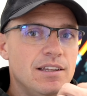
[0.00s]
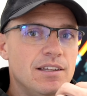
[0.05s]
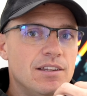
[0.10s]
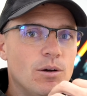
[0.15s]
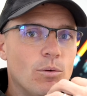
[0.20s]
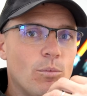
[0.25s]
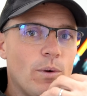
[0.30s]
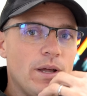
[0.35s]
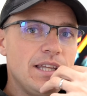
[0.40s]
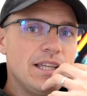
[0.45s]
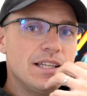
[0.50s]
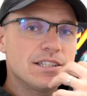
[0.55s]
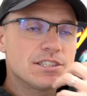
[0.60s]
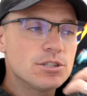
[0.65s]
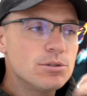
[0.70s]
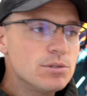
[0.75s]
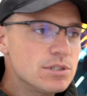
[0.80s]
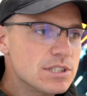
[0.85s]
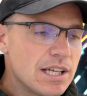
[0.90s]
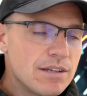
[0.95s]
that as
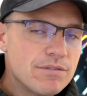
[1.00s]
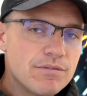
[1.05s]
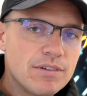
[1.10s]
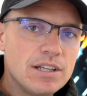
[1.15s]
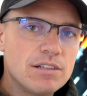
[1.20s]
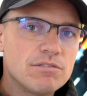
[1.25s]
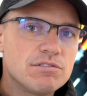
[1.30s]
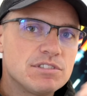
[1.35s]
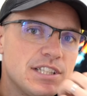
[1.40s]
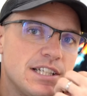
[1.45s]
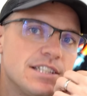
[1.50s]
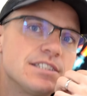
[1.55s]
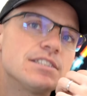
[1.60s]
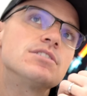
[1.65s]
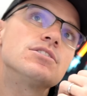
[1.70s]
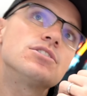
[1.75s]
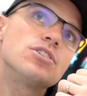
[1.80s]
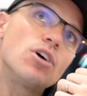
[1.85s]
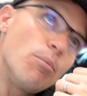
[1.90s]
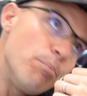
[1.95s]
soon as they feel
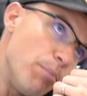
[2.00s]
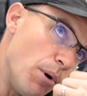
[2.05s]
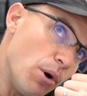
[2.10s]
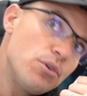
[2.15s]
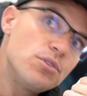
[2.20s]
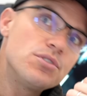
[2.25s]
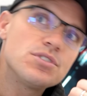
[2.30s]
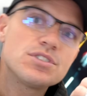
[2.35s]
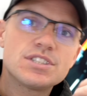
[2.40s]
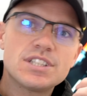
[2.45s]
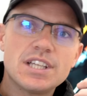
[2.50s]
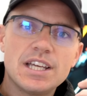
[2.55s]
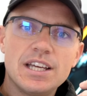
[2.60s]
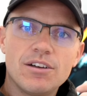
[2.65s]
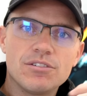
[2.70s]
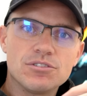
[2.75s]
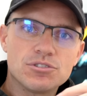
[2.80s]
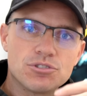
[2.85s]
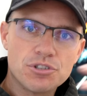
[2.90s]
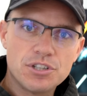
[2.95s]
resistance or buoyancy
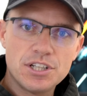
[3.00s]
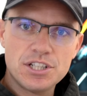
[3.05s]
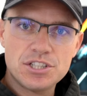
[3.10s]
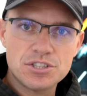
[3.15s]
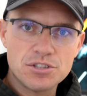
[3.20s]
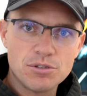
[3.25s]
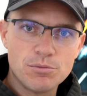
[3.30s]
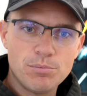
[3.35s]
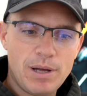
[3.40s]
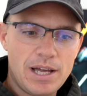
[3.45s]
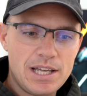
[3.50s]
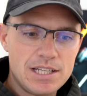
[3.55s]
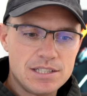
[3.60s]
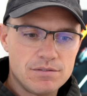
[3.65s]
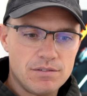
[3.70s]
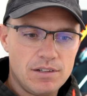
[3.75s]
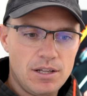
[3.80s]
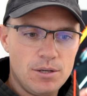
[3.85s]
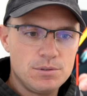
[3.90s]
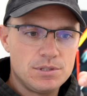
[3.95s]
on traditional paste
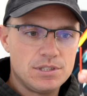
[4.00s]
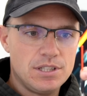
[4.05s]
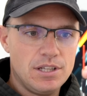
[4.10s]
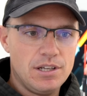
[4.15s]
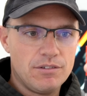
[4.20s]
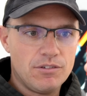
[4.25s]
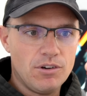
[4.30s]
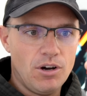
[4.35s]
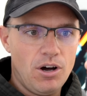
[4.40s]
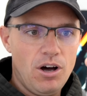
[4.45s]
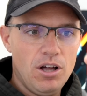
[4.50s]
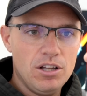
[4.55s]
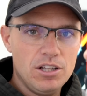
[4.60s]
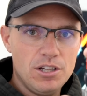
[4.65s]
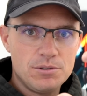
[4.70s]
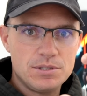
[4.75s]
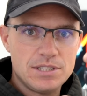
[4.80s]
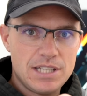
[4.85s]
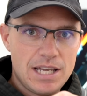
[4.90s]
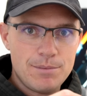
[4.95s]
floats that have got
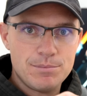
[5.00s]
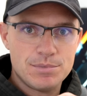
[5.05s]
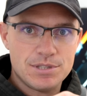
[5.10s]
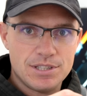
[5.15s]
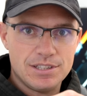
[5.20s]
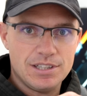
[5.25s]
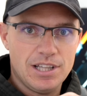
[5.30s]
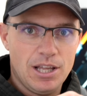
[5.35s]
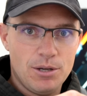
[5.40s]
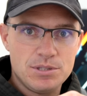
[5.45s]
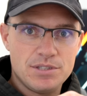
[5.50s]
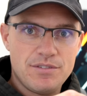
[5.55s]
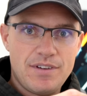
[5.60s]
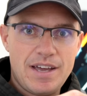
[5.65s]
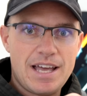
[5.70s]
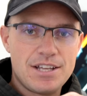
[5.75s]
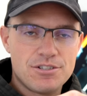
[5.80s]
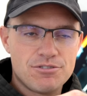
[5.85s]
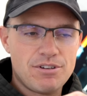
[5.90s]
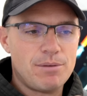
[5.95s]
hollow tips and loads of
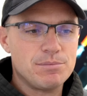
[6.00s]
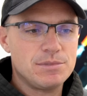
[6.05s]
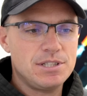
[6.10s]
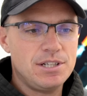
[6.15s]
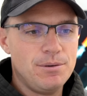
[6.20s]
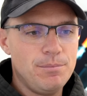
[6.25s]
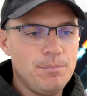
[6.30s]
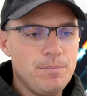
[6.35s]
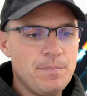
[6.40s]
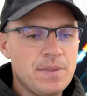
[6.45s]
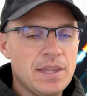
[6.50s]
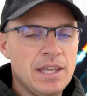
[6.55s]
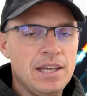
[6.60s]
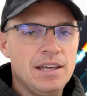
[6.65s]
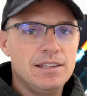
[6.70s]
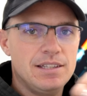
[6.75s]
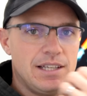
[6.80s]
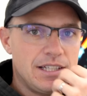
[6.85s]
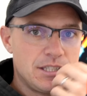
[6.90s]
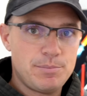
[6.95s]
air trapped in them,
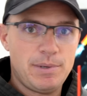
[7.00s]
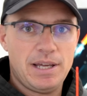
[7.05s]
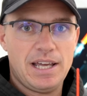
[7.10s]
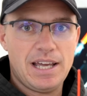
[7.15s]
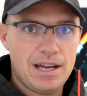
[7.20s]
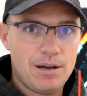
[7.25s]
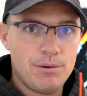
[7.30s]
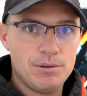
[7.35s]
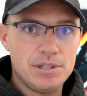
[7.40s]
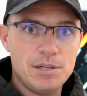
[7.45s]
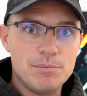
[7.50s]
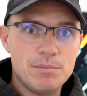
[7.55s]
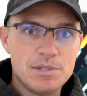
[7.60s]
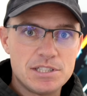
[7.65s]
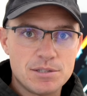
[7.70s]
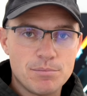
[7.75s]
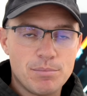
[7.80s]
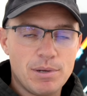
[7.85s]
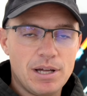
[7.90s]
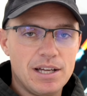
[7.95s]
they spit it out and you
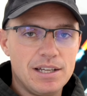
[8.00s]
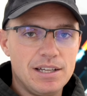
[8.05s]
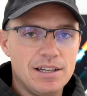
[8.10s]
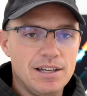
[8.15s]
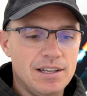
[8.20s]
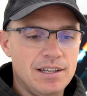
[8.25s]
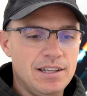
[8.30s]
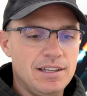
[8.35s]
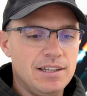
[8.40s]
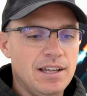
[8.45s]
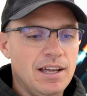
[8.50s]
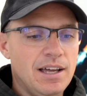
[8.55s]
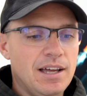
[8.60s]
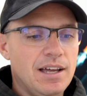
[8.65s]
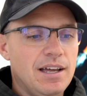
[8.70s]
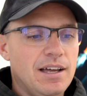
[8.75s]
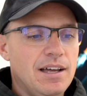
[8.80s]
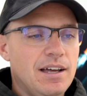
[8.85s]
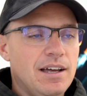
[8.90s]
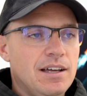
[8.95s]
miss the bite. And
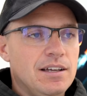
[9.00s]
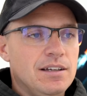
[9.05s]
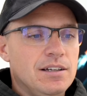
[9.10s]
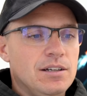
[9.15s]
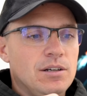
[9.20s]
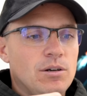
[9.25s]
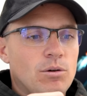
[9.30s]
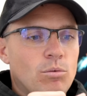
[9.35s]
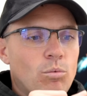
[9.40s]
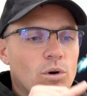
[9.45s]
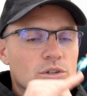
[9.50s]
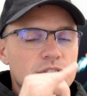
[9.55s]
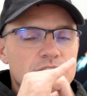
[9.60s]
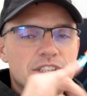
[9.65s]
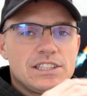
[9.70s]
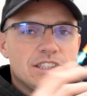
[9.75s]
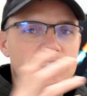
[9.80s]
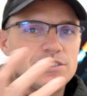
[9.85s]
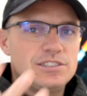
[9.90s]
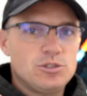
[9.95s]
once
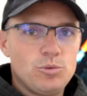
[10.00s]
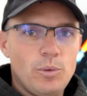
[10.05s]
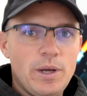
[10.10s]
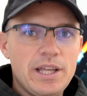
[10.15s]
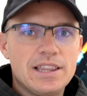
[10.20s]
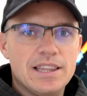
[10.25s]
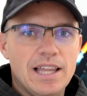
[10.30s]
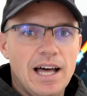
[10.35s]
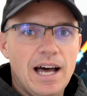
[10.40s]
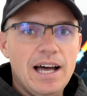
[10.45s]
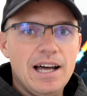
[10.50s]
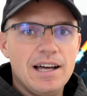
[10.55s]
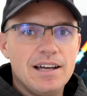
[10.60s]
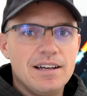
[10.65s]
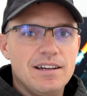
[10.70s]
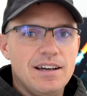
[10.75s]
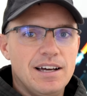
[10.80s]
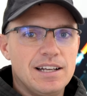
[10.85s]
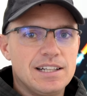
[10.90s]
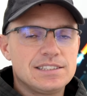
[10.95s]
I twigged that
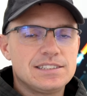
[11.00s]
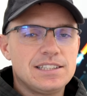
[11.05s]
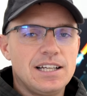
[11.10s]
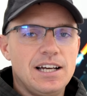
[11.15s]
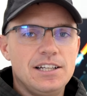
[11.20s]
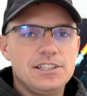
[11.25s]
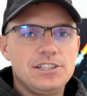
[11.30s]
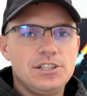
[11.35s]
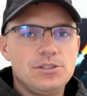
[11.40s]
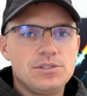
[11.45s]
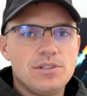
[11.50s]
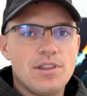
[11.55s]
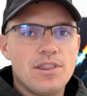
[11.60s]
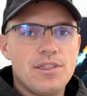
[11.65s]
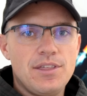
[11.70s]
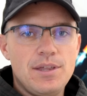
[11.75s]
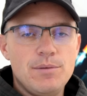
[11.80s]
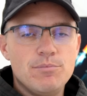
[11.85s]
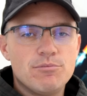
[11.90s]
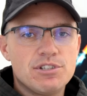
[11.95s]
and I started using
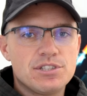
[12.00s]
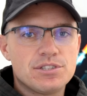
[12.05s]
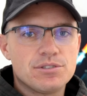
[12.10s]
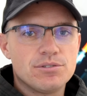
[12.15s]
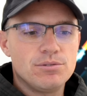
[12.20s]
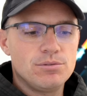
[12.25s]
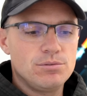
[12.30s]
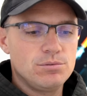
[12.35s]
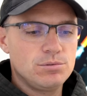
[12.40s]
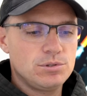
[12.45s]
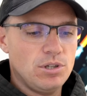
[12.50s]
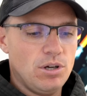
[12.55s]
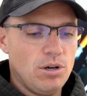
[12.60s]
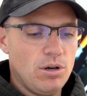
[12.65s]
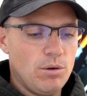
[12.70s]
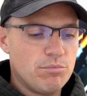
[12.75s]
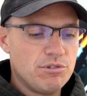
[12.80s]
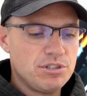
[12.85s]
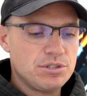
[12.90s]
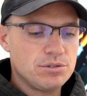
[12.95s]
thin bristles
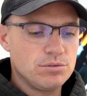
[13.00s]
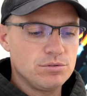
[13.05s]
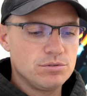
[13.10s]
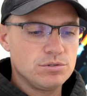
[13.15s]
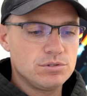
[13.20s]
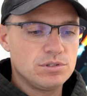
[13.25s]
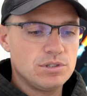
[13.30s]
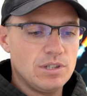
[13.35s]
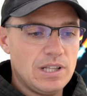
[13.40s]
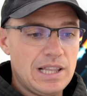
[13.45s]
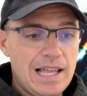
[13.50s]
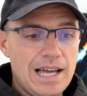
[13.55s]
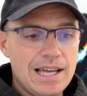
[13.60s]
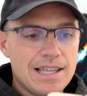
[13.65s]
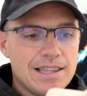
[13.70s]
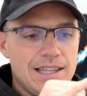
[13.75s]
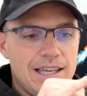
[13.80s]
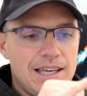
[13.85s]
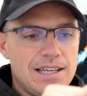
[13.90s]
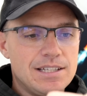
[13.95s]
or bristles
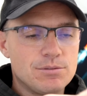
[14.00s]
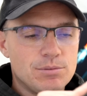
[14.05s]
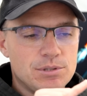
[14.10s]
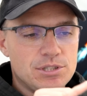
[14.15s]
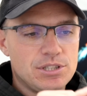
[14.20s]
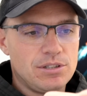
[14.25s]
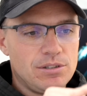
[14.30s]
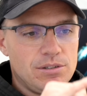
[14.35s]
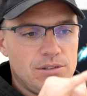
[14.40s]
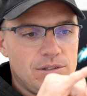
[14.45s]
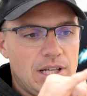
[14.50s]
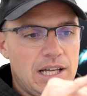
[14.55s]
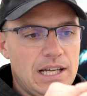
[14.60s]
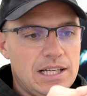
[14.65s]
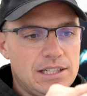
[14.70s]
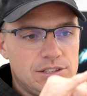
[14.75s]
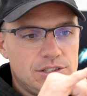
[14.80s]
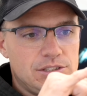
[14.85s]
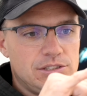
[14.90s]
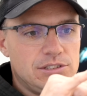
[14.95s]
like this, which
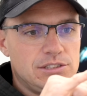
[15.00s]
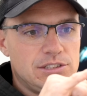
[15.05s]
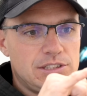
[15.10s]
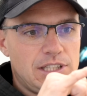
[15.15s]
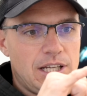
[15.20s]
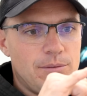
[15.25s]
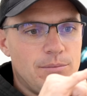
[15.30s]
I'll say,